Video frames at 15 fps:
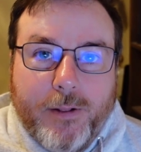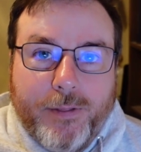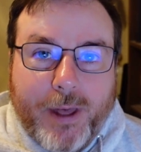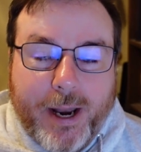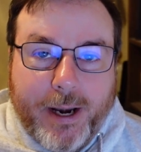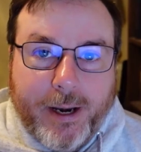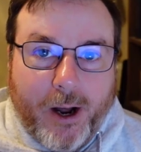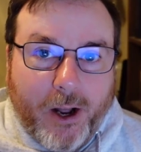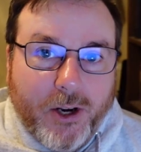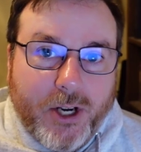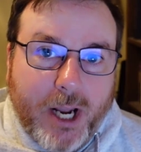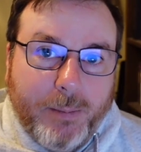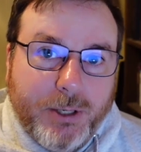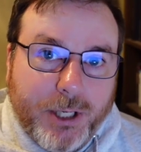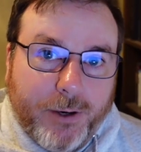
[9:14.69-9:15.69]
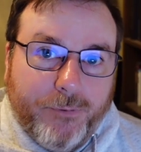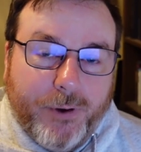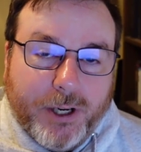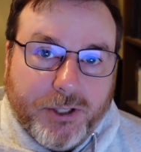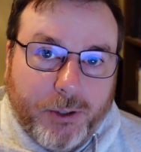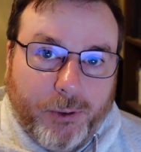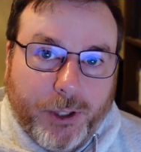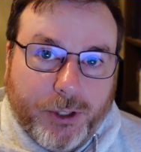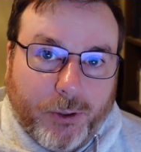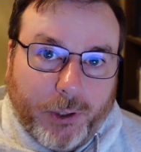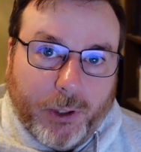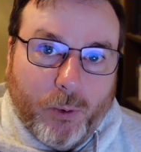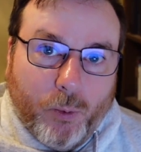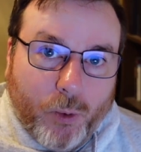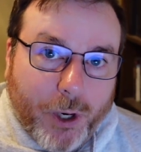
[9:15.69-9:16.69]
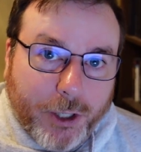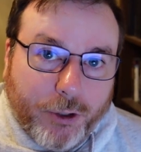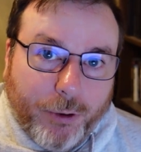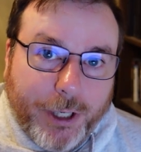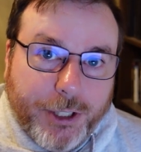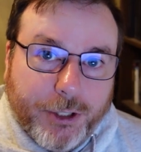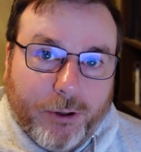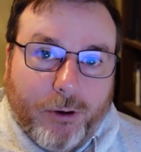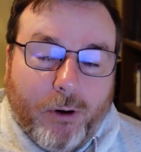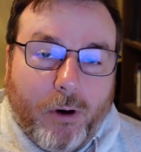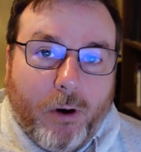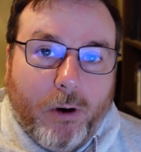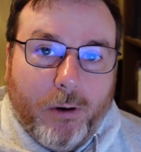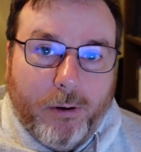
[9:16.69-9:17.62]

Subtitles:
that non-damaging effects only target one creature.